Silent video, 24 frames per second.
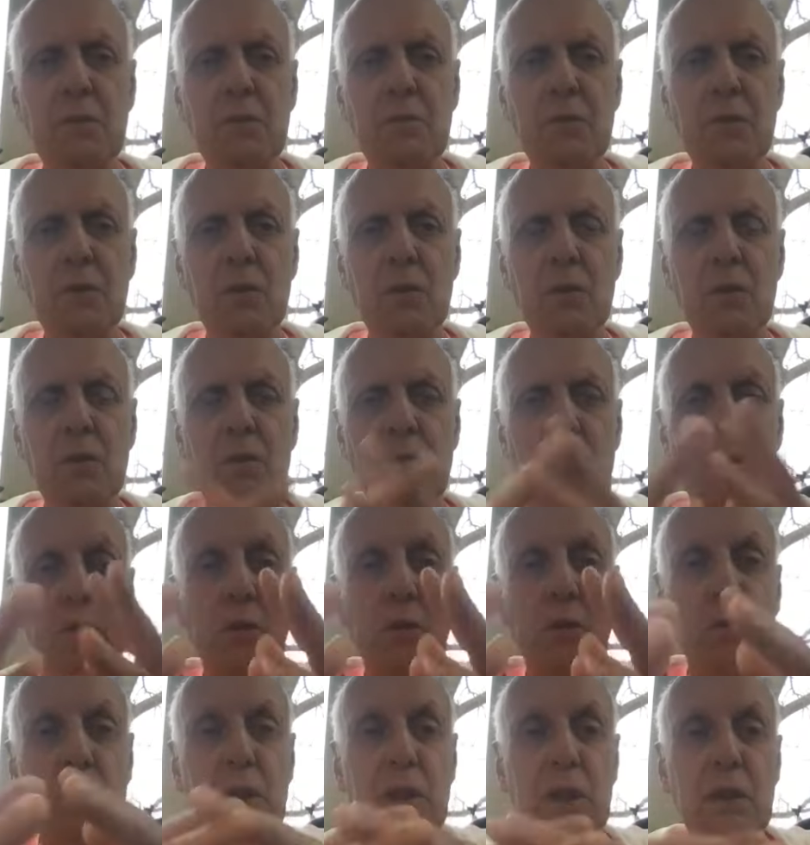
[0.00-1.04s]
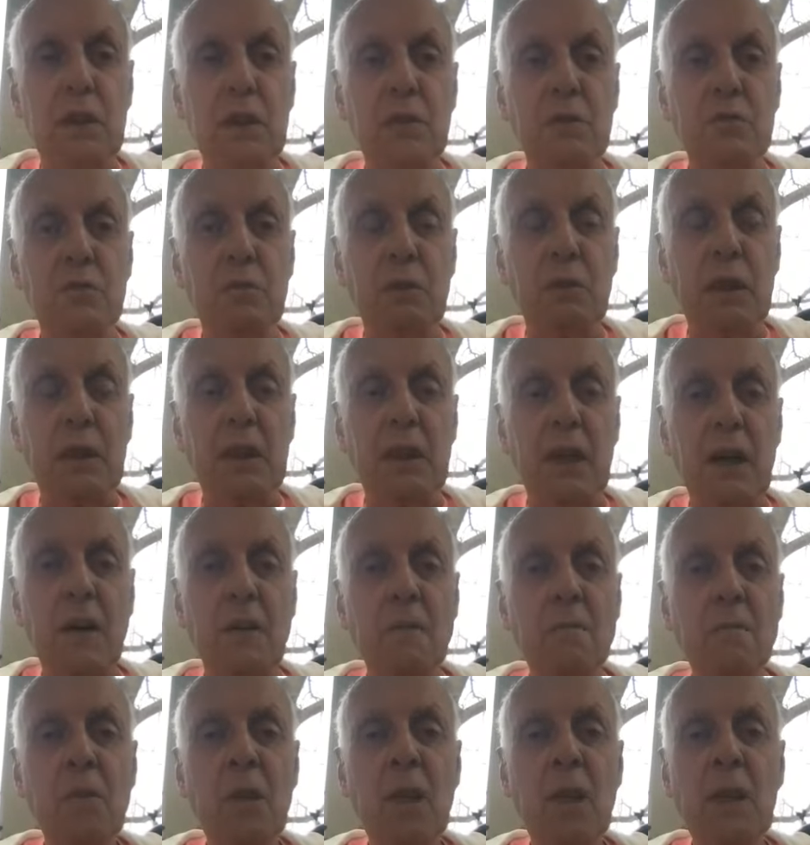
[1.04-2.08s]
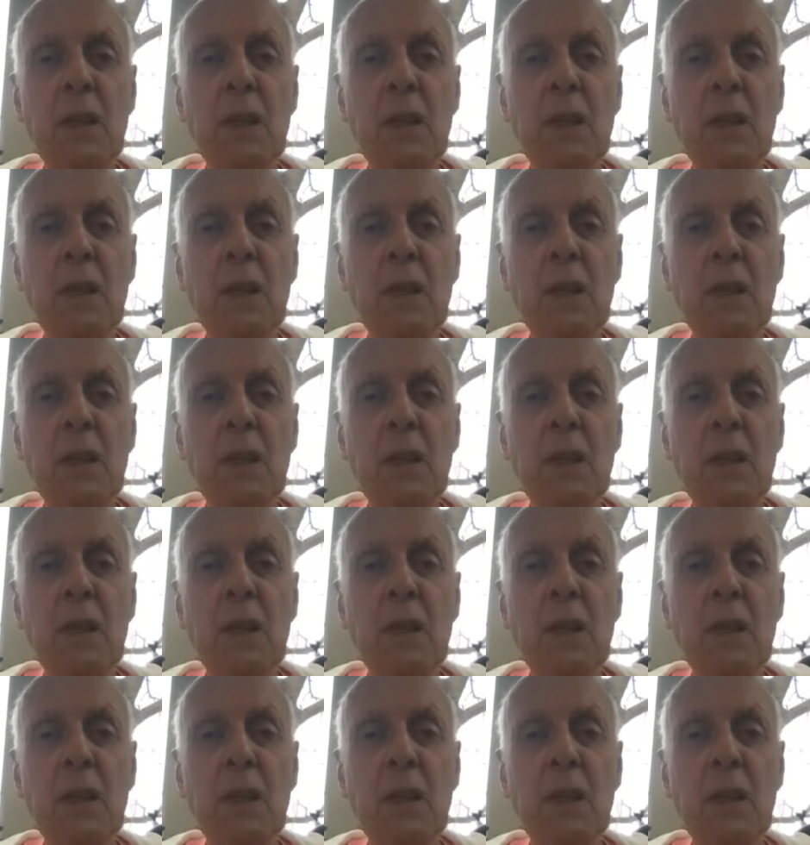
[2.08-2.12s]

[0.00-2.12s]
me for over 30 years right now.